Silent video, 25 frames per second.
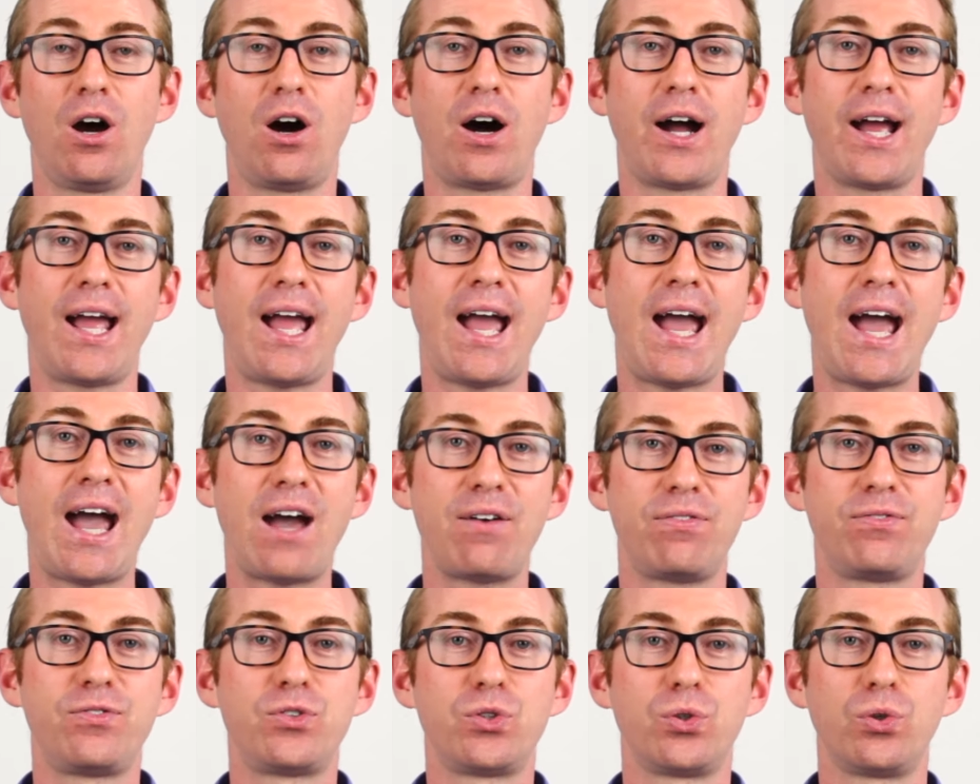I
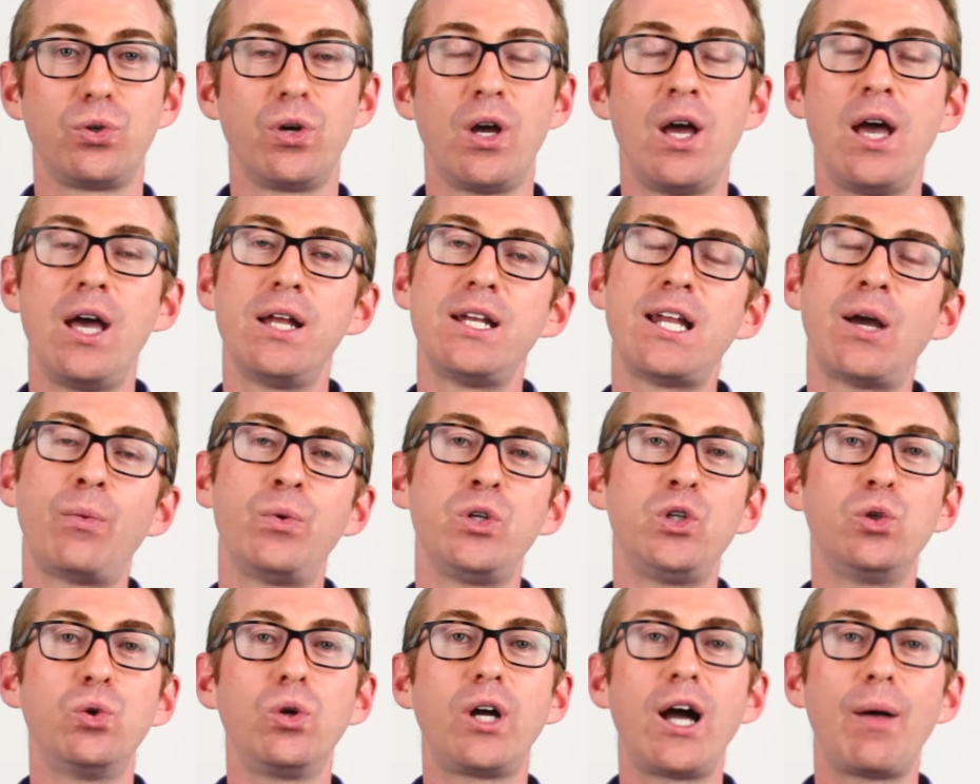have to. Now,
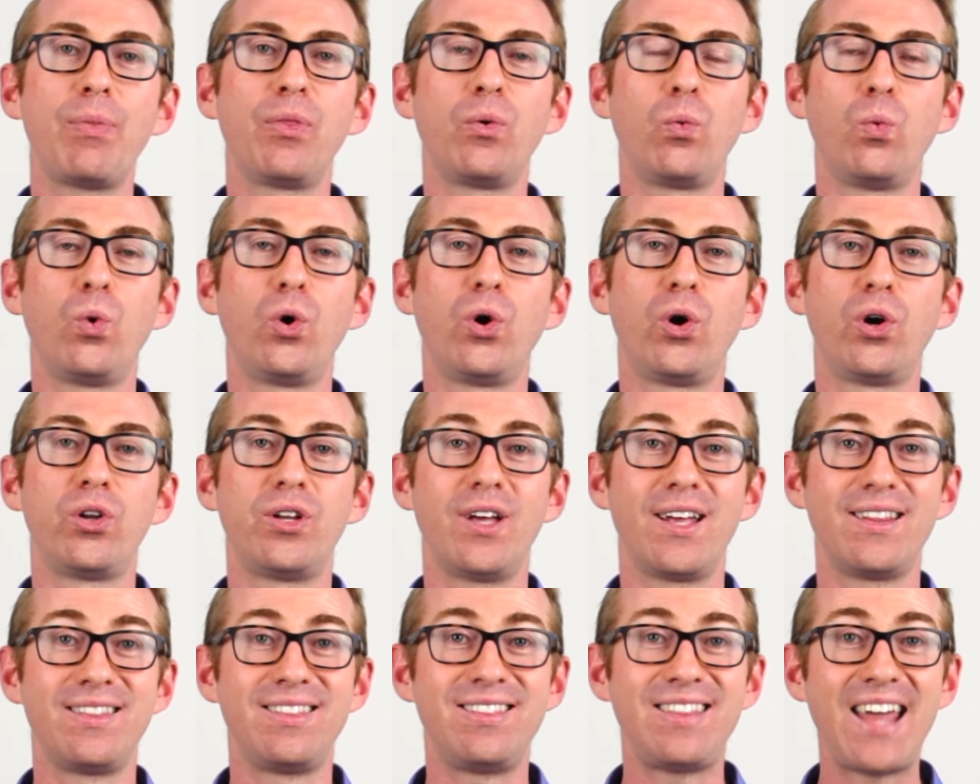when you look up the
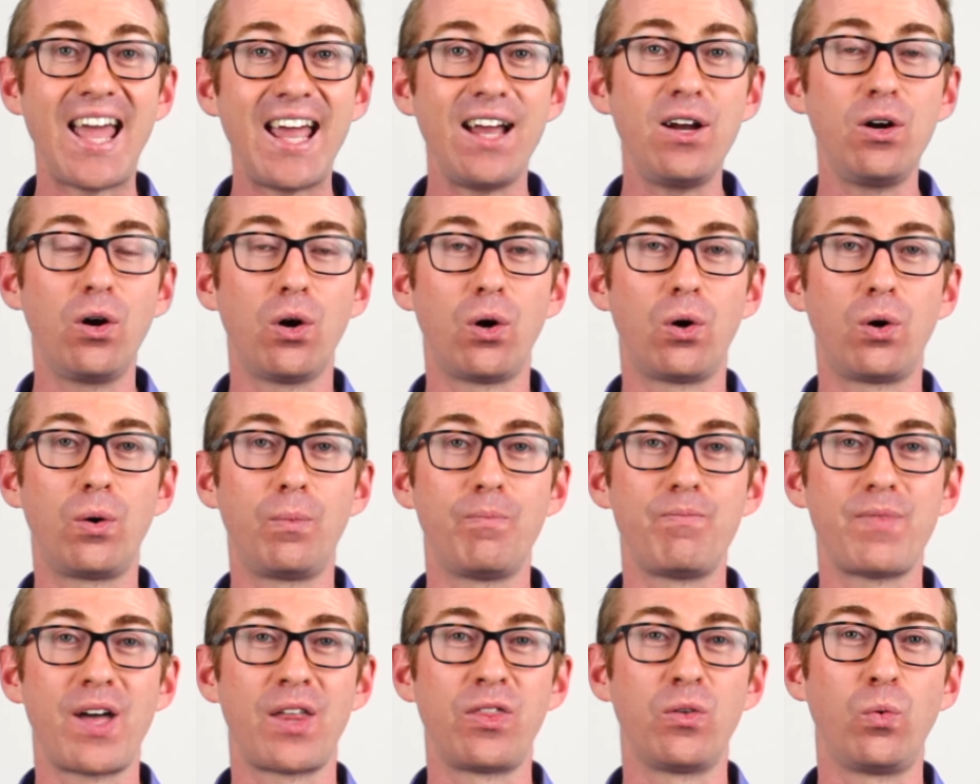word
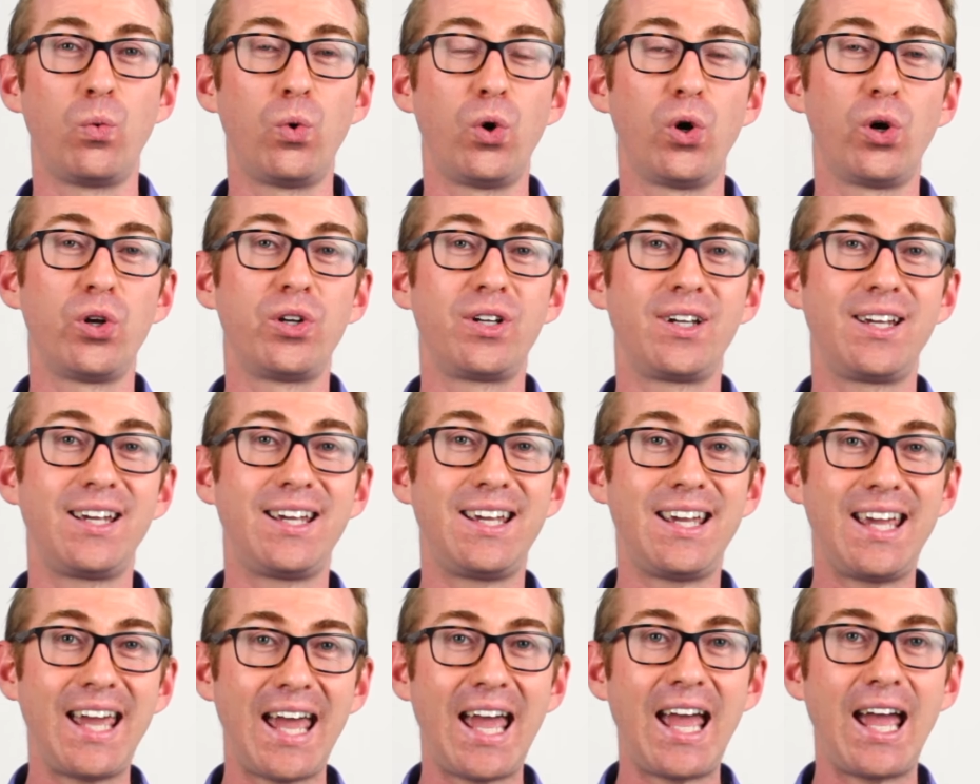tengo and the word
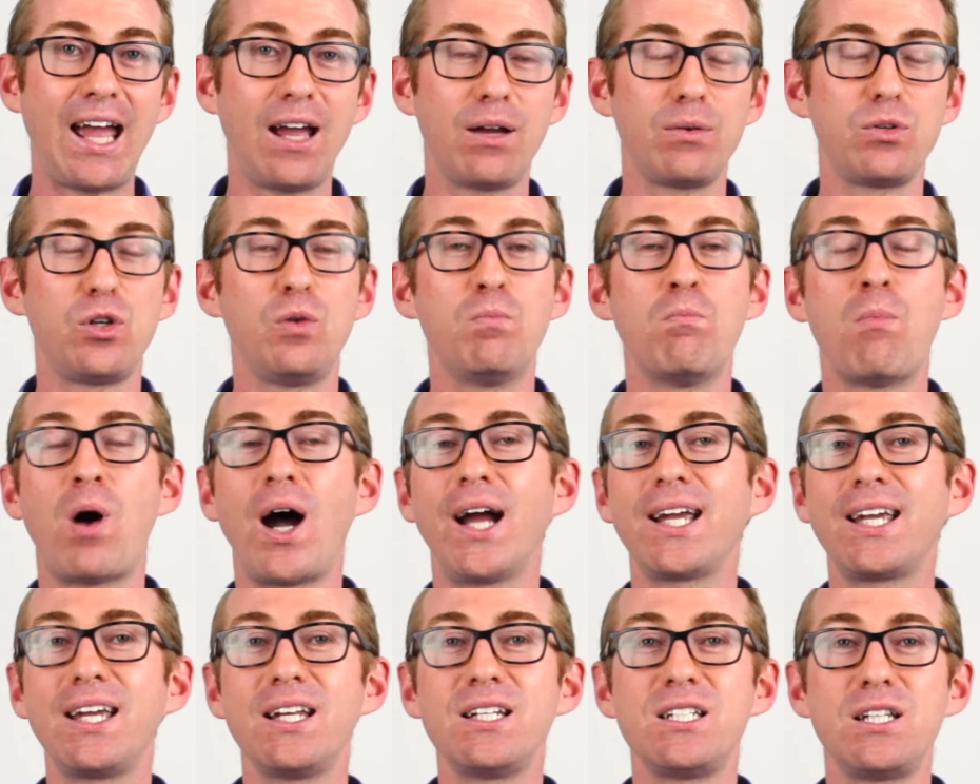que, you
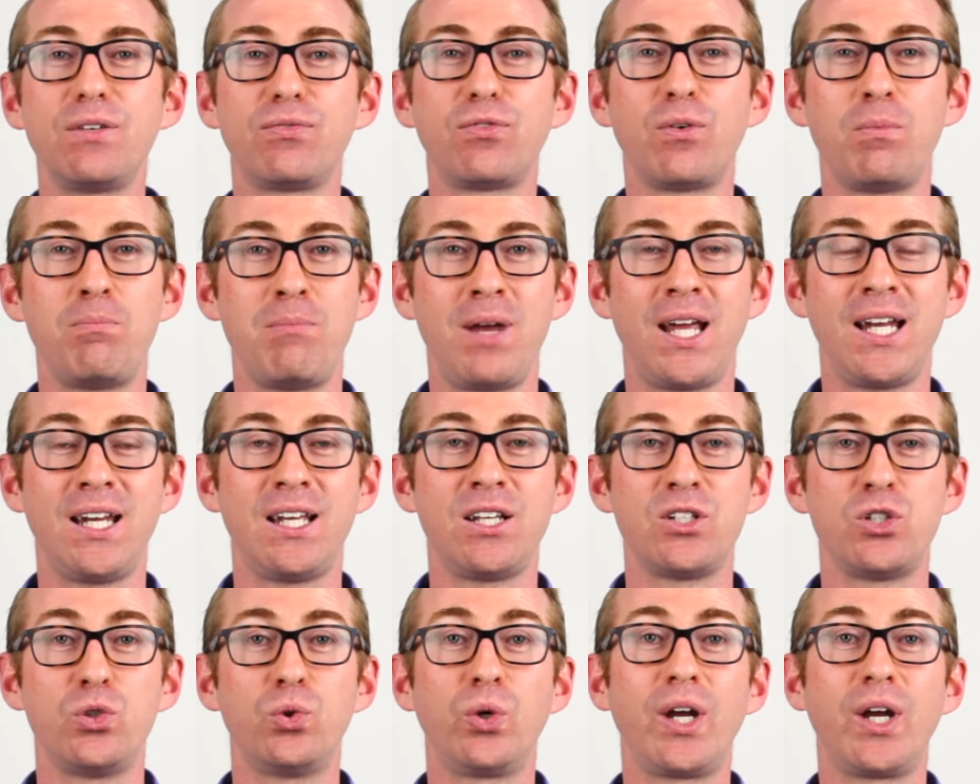might get different meanings.